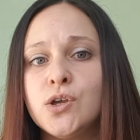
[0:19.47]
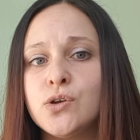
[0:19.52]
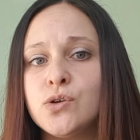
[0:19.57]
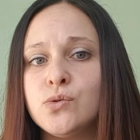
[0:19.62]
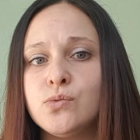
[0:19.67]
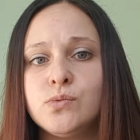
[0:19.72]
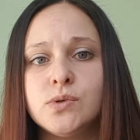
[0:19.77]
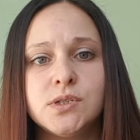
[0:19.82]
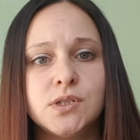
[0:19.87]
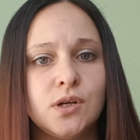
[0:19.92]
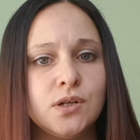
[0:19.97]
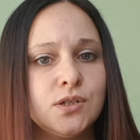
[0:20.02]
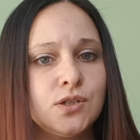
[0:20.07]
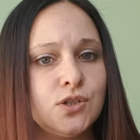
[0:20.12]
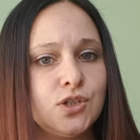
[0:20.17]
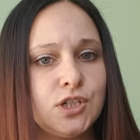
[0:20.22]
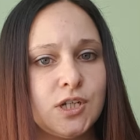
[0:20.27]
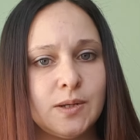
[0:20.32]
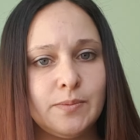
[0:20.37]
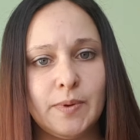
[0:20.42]
you can always ask
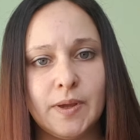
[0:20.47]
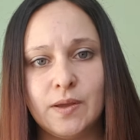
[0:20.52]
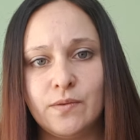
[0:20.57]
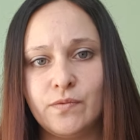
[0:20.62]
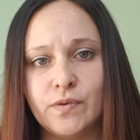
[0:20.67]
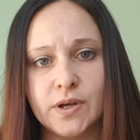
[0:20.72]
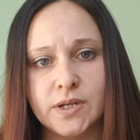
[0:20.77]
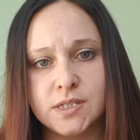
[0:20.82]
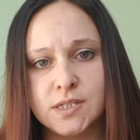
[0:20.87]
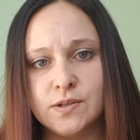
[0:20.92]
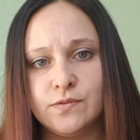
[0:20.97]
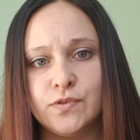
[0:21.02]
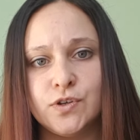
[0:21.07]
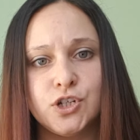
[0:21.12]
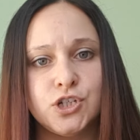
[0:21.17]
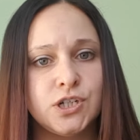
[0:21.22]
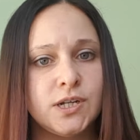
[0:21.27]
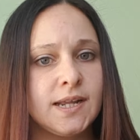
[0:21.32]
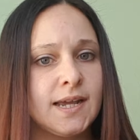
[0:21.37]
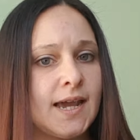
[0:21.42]
your GP first if you
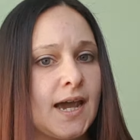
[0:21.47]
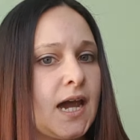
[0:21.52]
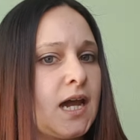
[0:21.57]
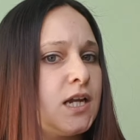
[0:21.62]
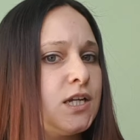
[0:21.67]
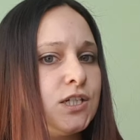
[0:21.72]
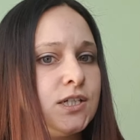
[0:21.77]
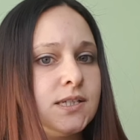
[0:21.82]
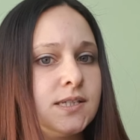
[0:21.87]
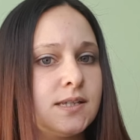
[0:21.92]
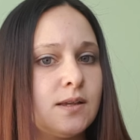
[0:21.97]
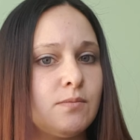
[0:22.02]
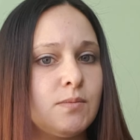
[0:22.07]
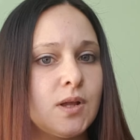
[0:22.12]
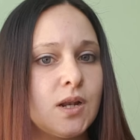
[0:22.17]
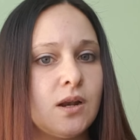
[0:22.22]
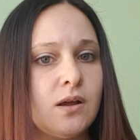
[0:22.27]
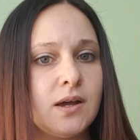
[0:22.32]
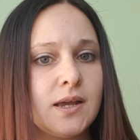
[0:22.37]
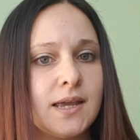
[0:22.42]
should engage in
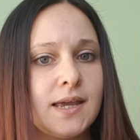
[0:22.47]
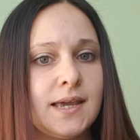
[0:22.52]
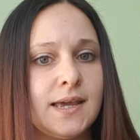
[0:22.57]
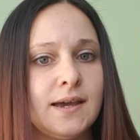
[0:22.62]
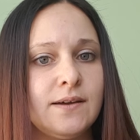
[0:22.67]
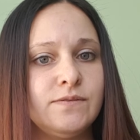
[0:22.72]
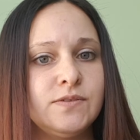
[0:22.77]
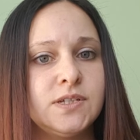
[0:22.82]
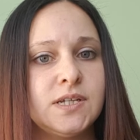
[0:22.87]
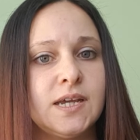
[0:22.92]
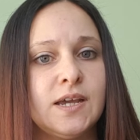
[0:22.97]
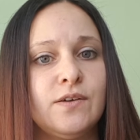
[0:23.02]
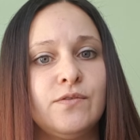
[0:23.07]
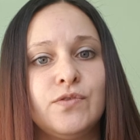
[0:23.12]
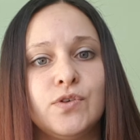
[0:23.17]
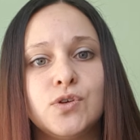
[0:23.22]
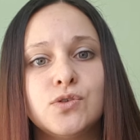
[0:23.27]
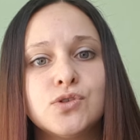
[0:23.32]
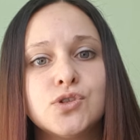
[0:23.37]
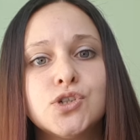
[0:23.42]
something like EFT if
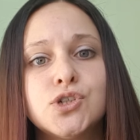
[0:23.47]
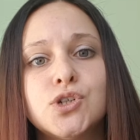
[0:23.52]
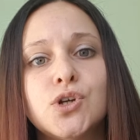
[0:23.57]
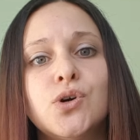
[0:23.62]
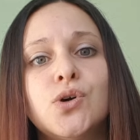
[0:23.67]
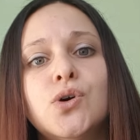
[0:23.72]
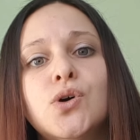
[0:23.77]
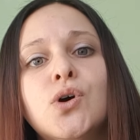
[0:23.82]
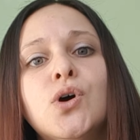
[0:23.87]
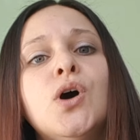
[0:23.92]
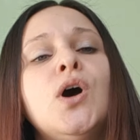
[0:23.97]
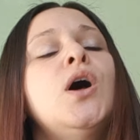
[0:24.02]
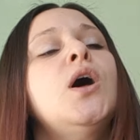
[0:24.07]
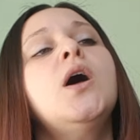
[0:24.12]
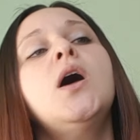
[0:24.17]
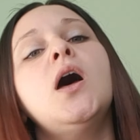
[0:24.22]
you're not sure.